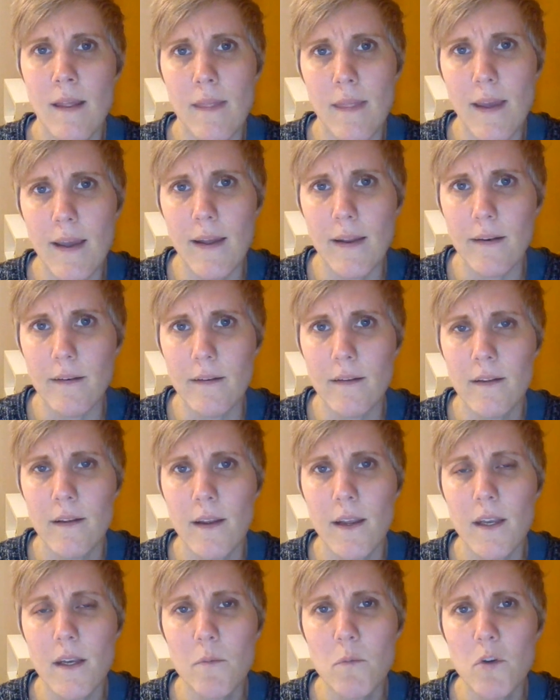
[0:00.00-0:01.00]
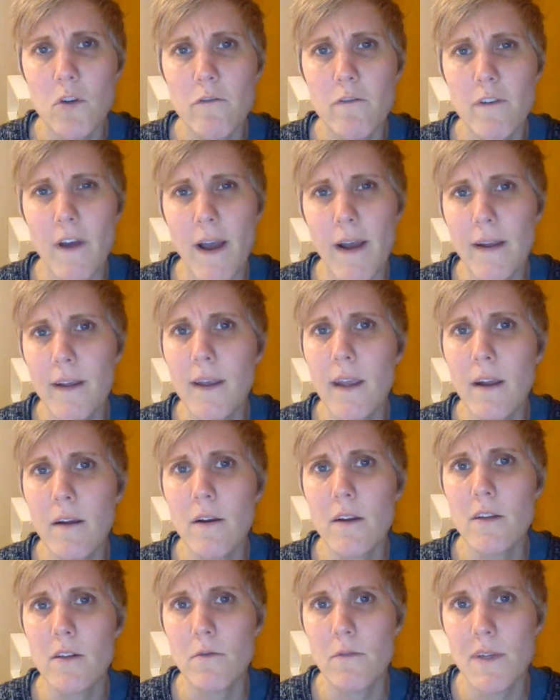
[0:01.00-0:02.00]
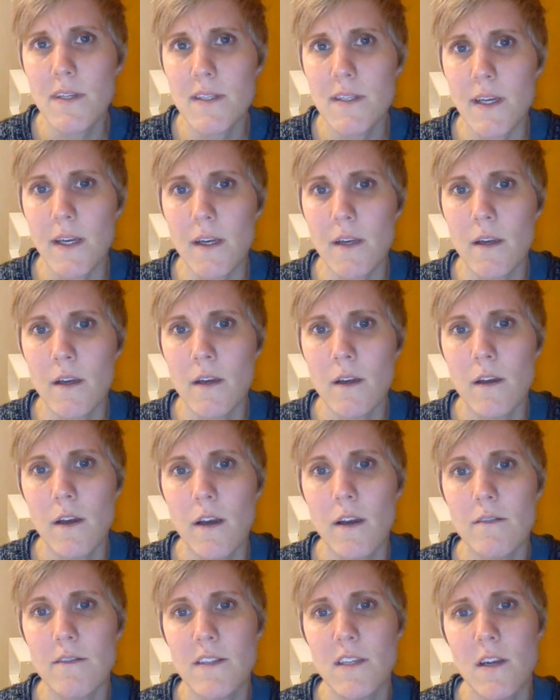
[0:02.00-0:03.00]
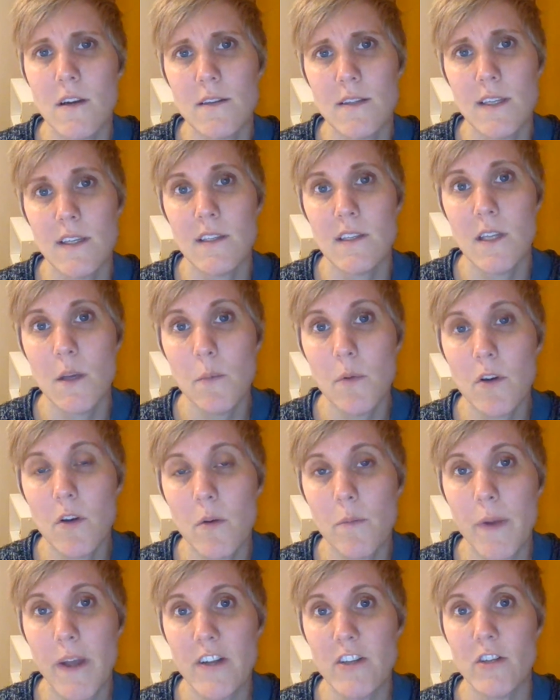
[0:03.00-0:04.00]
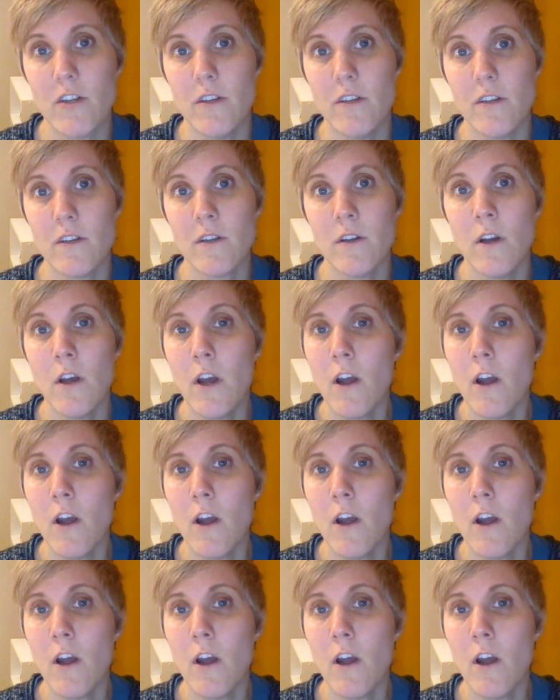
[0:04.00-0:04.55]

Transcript: Then, in a move uncharacteristic of CRC's typical penchant